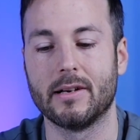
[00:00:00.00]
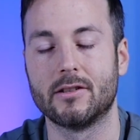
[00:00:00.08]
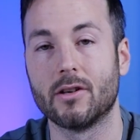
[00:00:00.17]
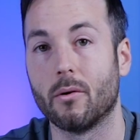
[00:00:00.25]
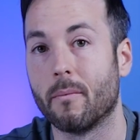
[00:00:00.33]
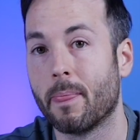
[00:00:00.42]

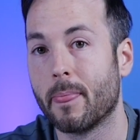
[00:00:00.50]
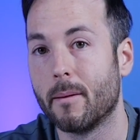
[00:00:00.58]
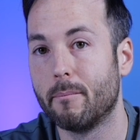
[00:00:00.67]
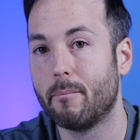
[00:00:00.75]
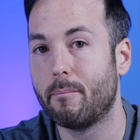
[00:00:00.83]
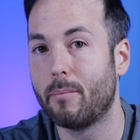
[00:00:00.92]
So,
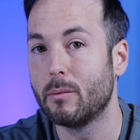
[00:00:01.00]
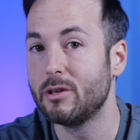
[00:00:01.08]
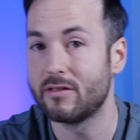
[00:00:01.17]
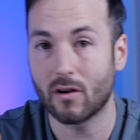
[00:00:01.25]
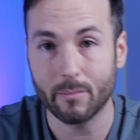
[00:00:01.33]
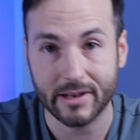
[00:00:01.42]
but we
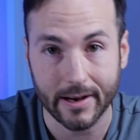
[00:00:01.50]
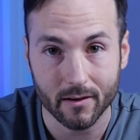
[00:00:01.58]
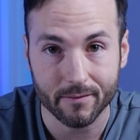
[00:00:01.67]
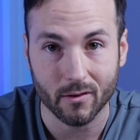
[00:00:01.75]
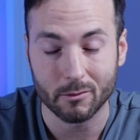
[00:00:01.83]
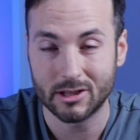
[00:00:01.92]
still wanna be
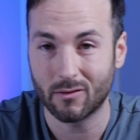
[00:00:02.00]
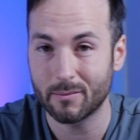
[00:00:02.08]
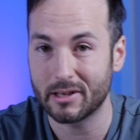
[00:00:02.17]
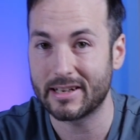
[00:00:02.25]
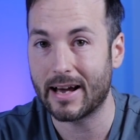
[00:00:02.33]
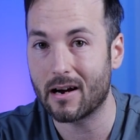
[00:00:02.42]
careful. We still wanna
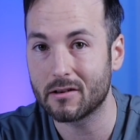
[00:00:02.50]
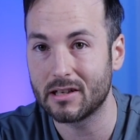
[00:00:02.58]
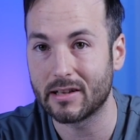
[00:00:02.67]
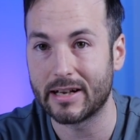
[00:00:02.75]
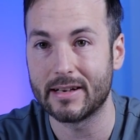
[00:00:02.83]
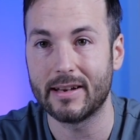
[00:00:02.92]
be
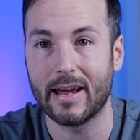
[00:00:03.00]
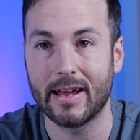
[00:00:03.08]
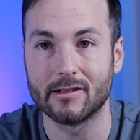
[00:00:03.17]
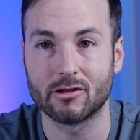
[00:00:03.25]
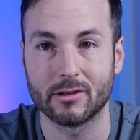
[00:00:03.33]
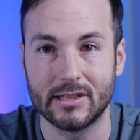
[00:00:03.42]
calculated
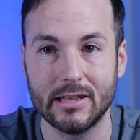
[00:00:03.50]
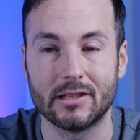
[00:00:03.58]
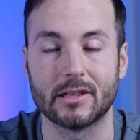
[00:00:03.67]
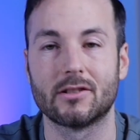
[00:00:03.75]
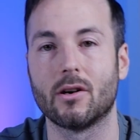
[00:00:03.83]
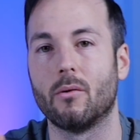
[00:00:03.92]
and
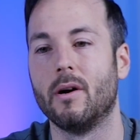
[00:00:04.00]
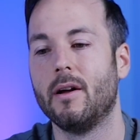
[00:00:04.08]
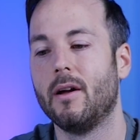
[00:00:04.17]
strategic. So,